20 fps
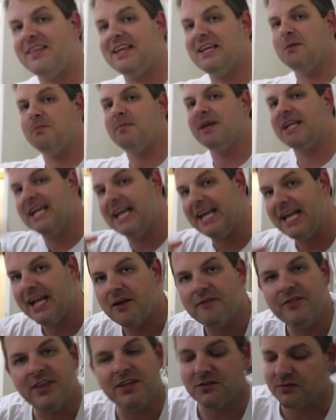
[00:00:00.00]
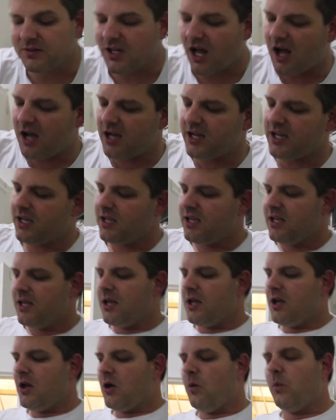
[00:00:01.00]
the beginning of this vlog,
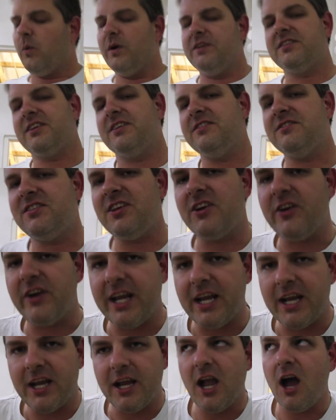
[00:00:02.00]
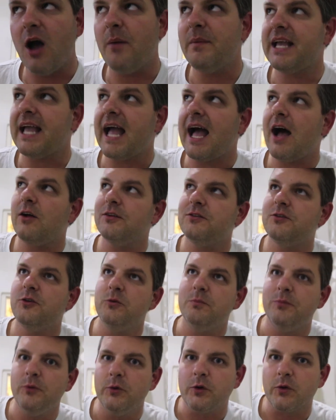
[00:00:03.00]
was considering coming out
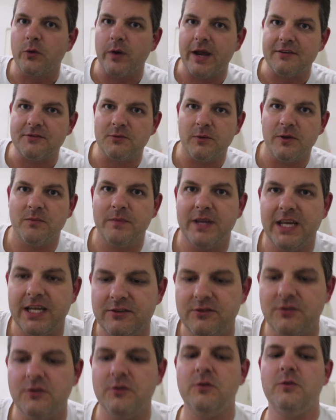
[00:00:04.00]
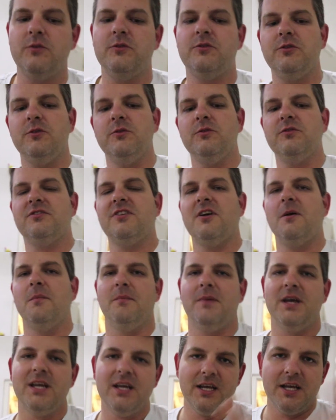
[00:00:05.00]
to Bucharest with me to do
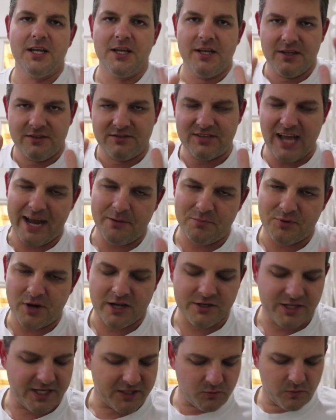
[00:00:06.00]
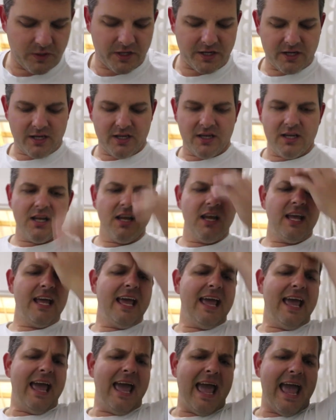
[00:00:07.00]
some side project work.
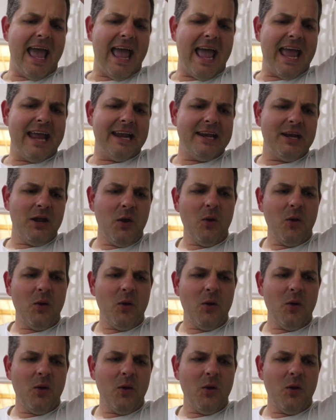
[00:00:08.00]
And